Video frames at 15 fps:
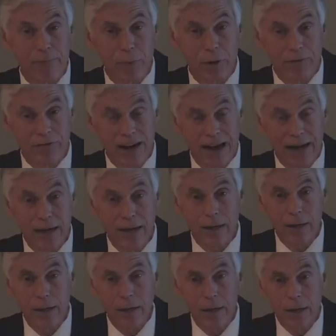
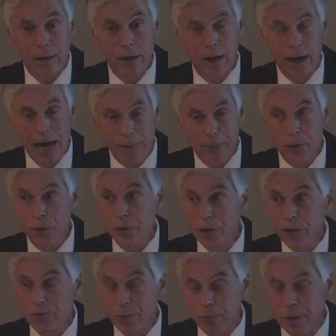provided
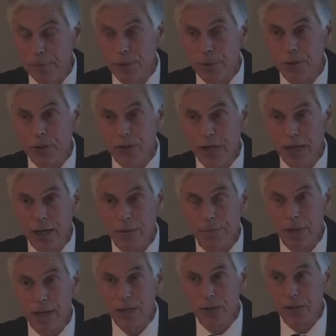opportunities for people to stay in
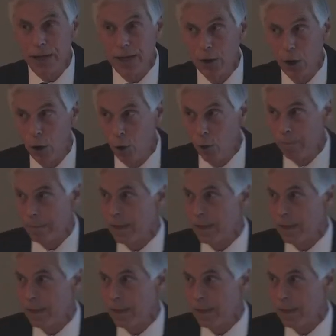place at home.